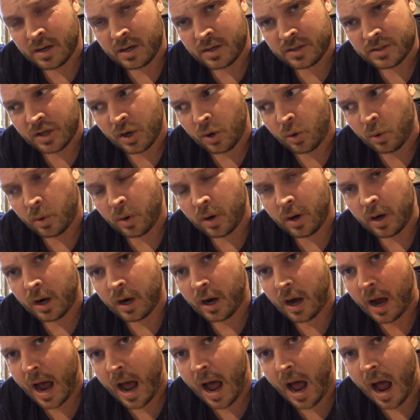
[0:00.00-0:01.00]
So,
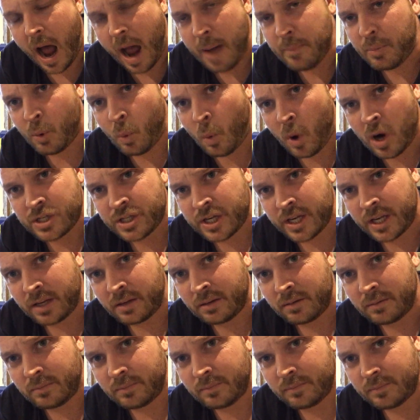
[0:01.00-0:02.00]
I've been
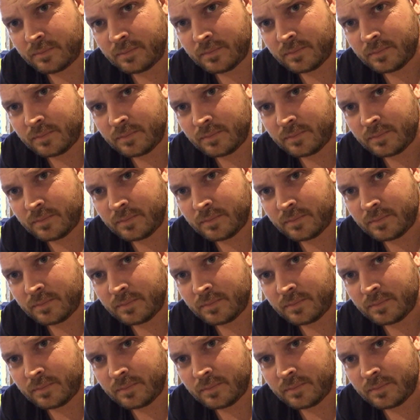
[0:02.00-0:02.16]
watching